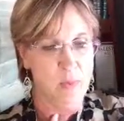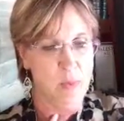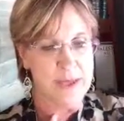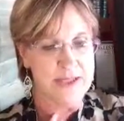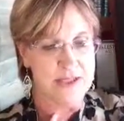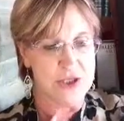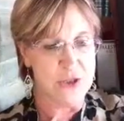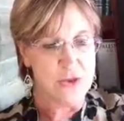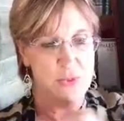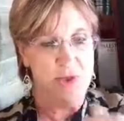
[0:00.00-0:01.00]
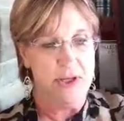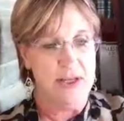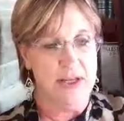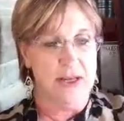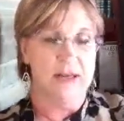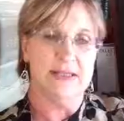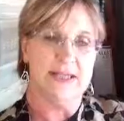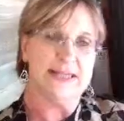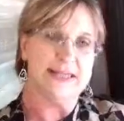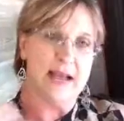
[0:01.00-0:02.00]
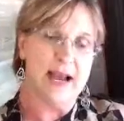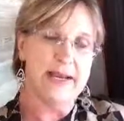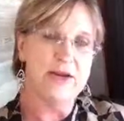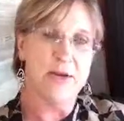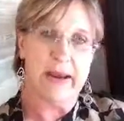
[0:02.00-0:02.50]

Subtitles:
Was to decide,